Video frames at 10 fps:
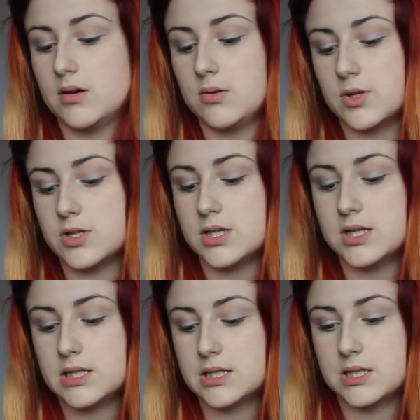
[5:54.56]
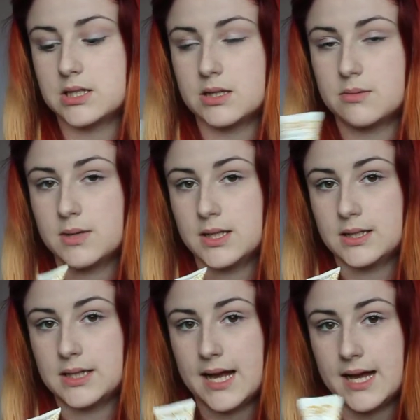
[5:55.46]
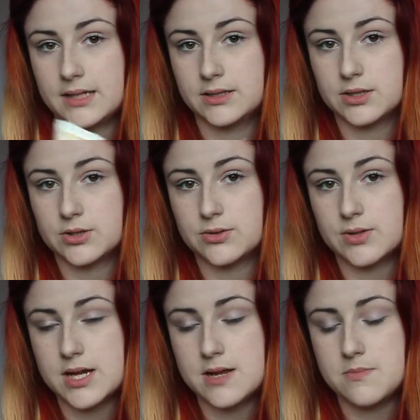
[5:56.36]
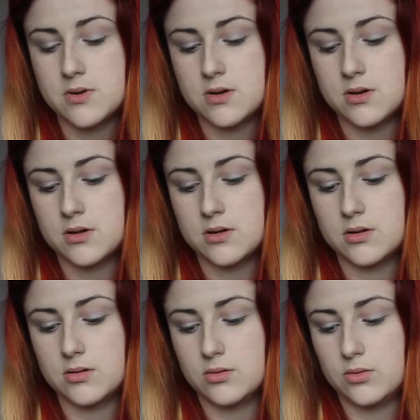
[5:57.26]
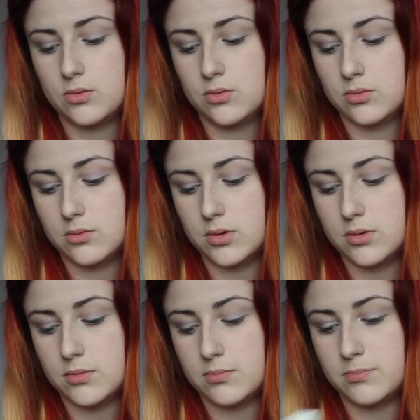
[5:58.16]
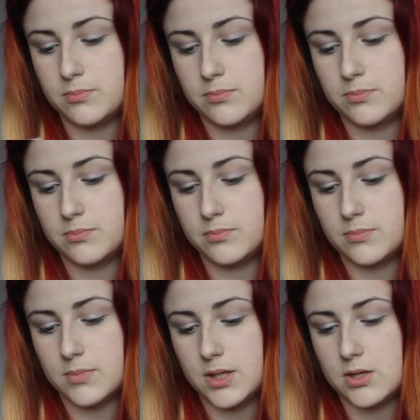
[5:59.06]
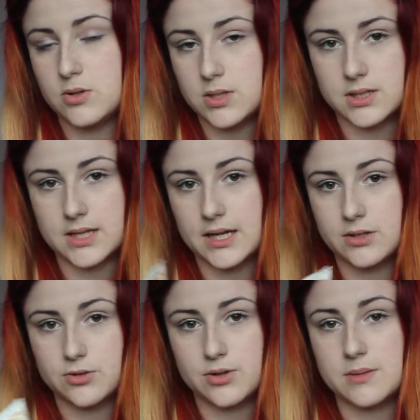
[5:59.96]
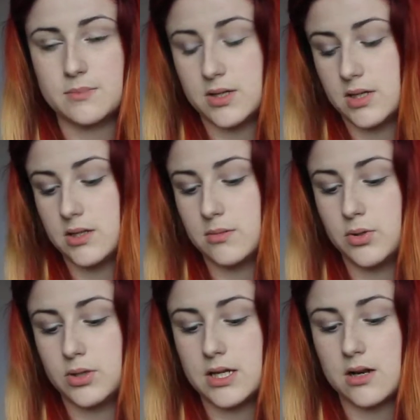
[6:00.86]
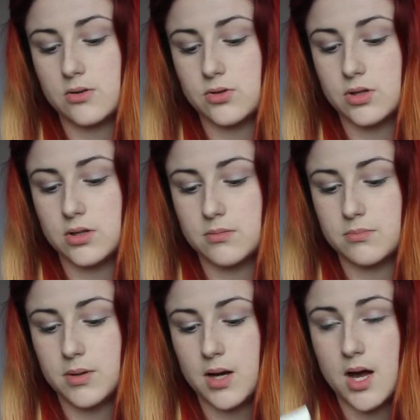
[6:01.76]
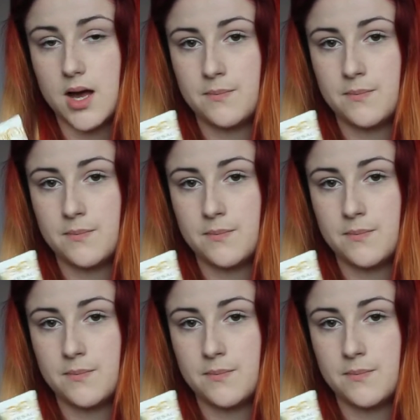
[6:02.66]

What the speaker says: which is my little hand cream, or I use it as a hand cream, but it's a body lotion. But